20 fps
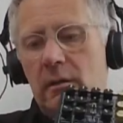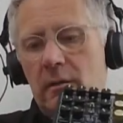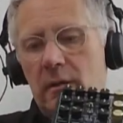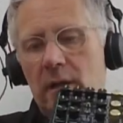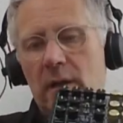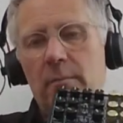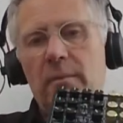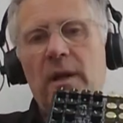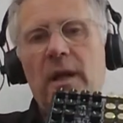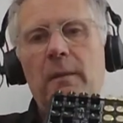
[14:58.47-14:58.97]

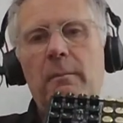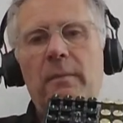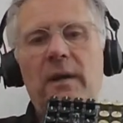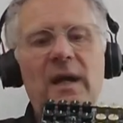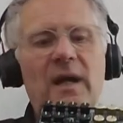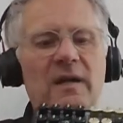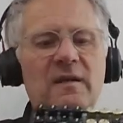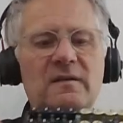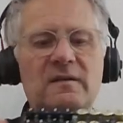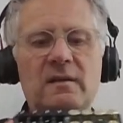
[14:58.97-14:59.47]
I play
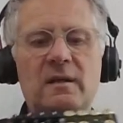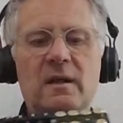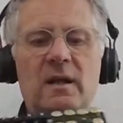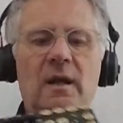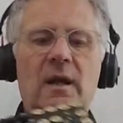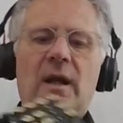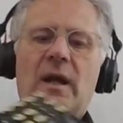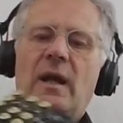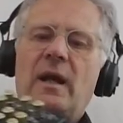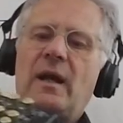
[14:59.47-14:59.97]
bass
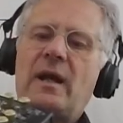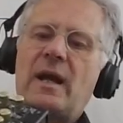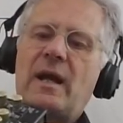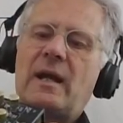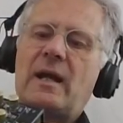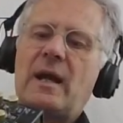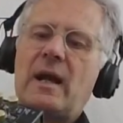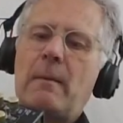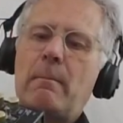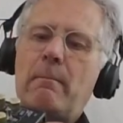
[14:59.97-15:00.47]
and I
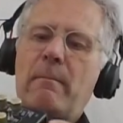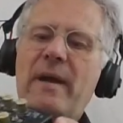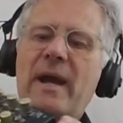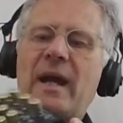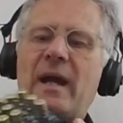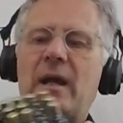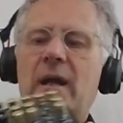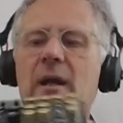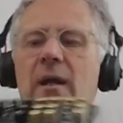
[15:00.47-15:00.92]
come back,